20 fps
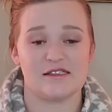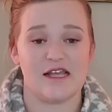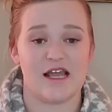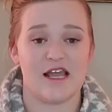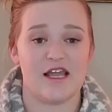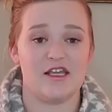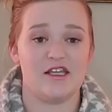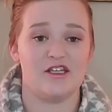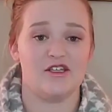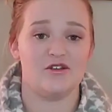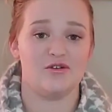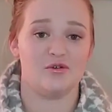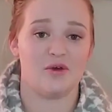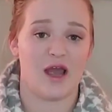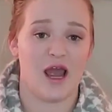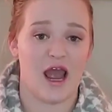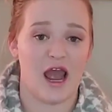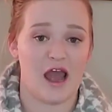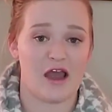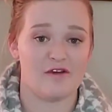say you
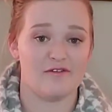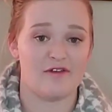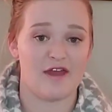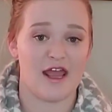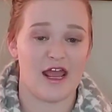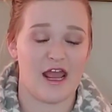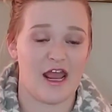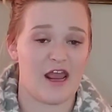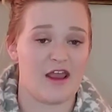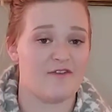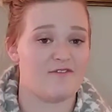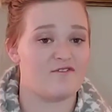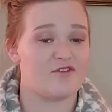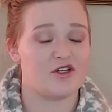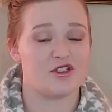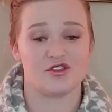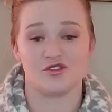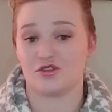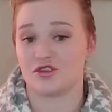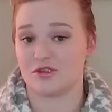have a
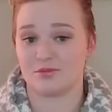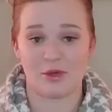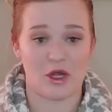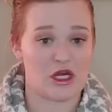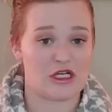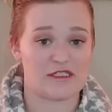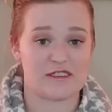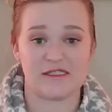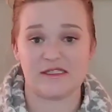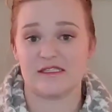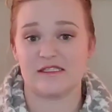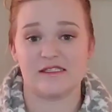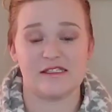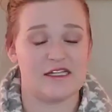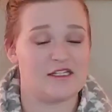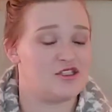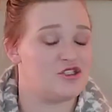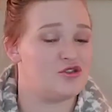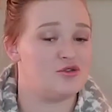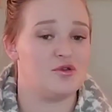first response 6
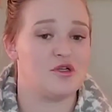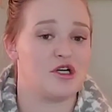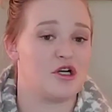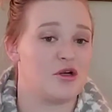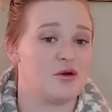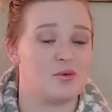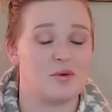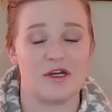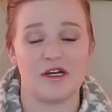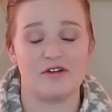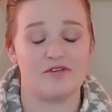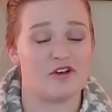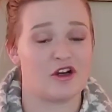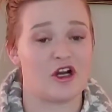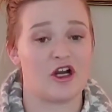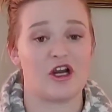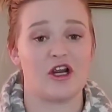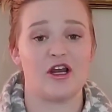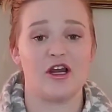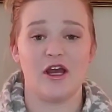days sooner or
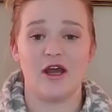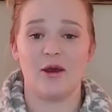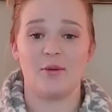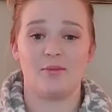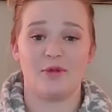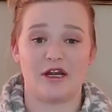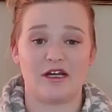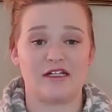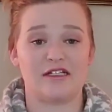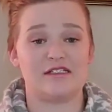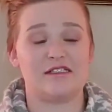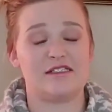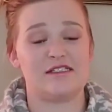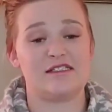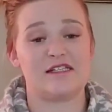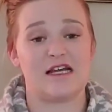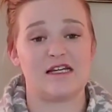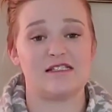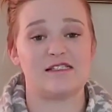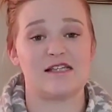whatever pregnancy
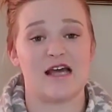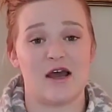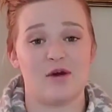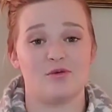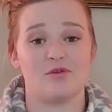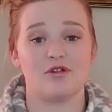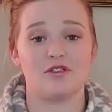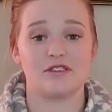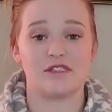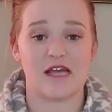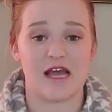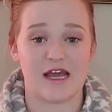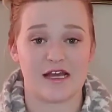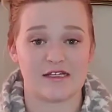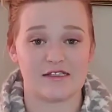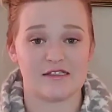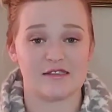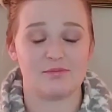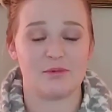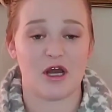test that will
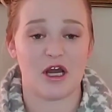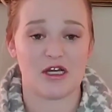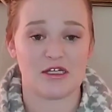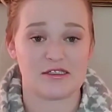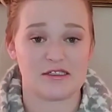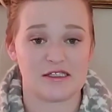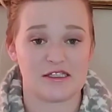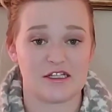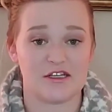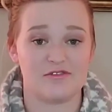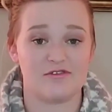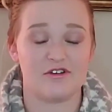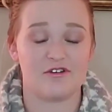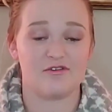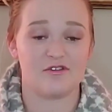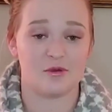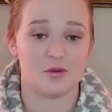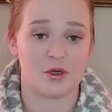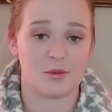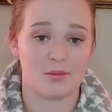test positive if
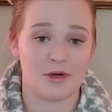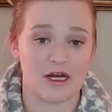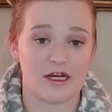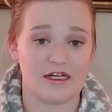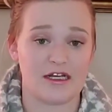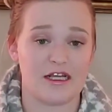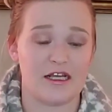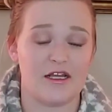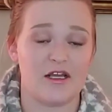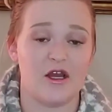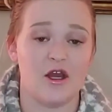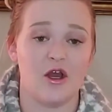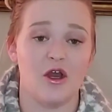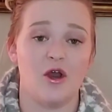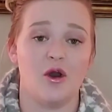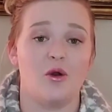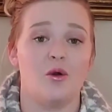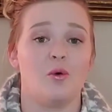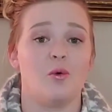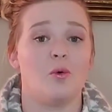you are pregnant
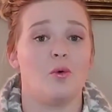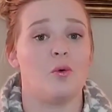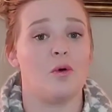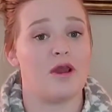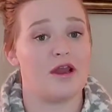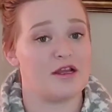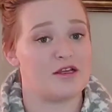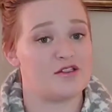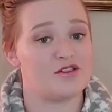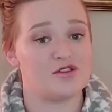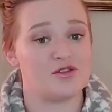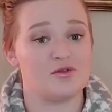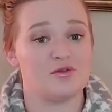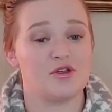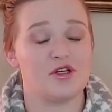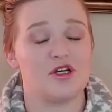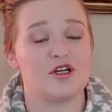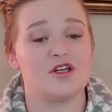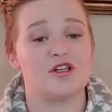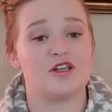way
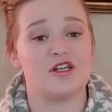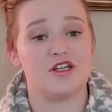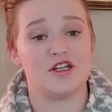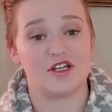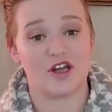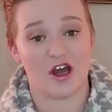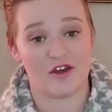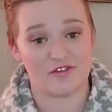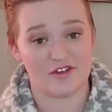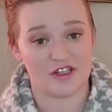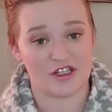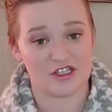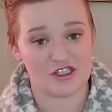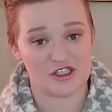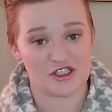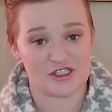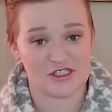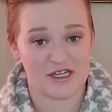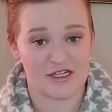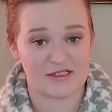sooner than an
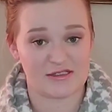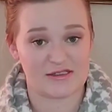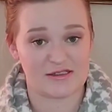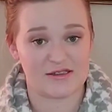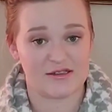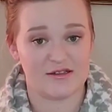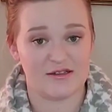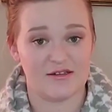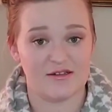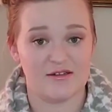ovulation test.